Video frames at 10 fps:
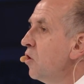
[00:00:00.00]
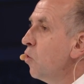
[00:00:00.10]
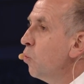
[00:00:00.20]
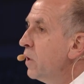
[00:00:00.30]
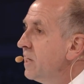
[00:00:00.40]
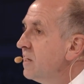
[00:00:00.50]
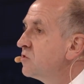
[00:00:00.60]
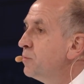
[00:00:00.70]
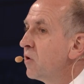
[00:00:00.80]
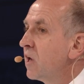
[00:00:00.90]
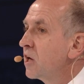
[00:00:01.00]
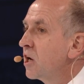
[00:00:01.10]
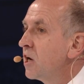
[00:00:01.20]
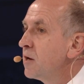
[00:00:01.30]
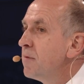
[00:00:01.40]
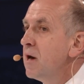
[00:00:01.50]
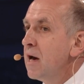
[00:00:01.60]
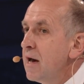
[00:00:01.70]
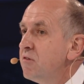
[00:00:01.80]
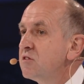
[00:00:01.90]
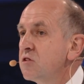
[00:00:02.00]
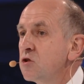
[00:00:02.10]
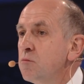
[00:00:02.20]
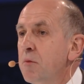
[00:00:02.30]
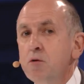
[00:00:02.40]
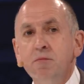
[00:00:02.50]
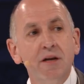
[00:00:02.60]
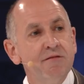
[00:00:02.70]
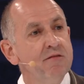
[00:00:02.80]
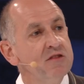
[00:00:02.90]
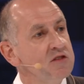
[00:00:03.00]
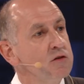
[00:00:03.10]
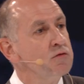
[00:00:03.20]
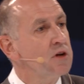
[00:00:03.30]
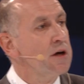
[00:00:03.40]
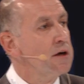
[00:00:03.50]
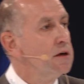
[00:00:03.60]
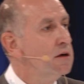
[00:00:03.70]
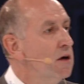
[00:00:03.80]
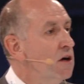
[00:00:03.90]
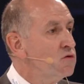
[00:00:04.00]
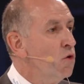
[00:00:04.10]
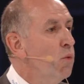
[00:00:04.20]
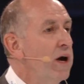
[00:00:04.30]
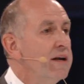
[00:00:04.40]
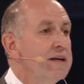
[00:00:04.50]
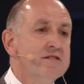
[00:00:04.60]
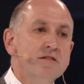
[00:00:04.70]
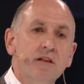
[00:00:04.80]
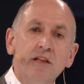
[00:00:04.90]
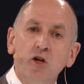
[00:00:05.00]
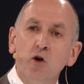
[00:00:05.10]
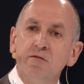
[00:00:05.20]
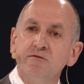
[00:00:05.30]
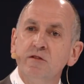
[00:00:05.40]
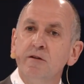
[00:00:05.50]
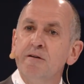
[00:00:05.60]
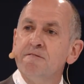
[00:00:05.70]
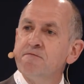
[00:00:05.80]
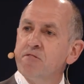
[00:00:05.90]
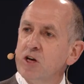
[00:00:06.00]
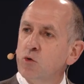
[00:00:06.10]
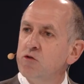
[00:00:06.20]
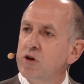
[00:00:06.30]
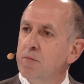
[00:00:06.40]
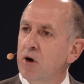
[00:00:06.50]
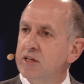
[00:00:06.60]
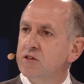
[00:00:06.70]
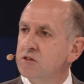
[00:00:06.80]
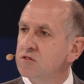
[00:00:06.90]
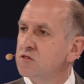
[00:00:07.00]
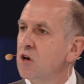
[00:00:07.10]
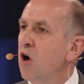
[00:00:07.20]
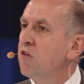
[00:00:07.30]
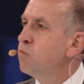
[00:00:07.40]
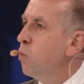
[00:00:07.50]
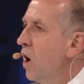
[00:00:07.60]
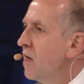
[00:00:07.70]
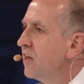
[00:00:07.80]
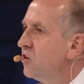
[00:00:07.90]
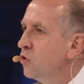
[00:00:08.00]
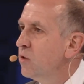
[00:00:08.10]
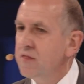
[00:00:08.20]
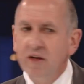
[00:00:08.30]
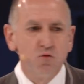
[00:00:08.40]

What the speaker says: We need to be on our game every single moment of every single day. So awareness is little and often, frequent reminders of why they're doing this,